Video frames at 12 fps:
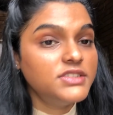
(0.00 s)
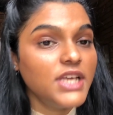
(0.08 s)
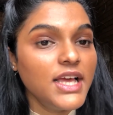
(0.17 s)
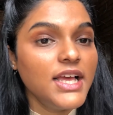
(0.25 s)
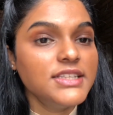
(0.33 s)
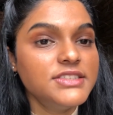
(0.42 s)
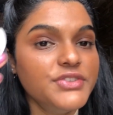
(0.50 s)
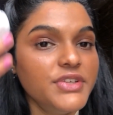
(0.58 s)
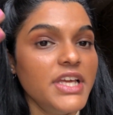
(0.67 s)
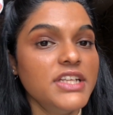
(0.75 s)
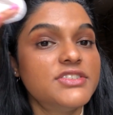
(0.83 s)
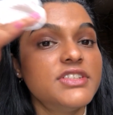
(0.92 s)
just to
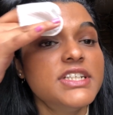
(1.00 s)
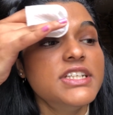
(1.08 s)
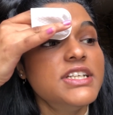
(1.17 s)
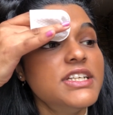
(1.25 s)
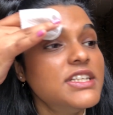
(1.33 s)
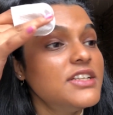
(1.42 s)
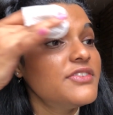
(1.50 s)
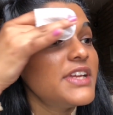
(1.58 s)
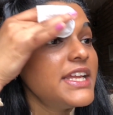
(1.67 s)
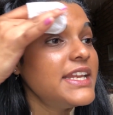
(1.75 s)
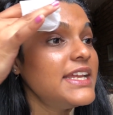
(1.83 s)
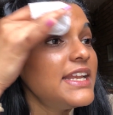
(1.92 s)
get rid of
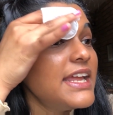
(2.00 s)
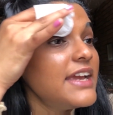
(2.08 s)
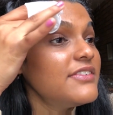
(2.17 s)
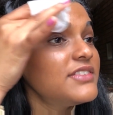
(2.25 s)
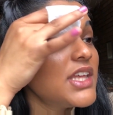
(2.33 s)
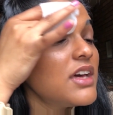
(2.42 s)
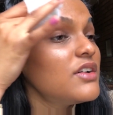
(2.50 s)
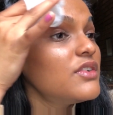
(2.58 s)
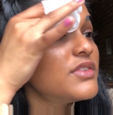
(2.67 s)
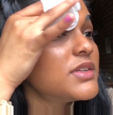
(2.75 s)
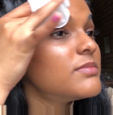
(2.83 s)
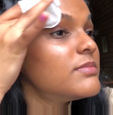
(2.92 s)
any
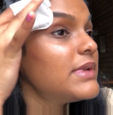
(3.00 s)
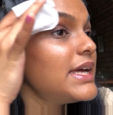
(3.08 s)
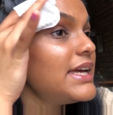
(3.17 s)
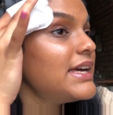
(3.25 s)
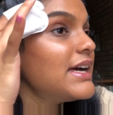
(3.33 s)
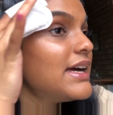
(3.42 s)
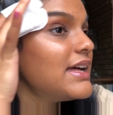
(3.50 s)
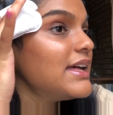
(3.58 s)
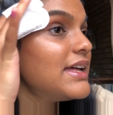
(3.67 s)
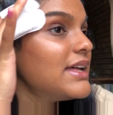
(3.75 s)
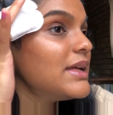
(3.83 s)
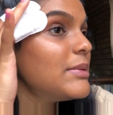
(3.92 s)
leftover
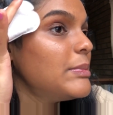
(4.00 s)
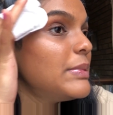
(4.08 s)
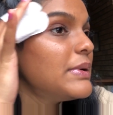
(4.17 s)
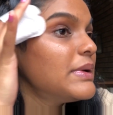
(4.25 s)
makeup.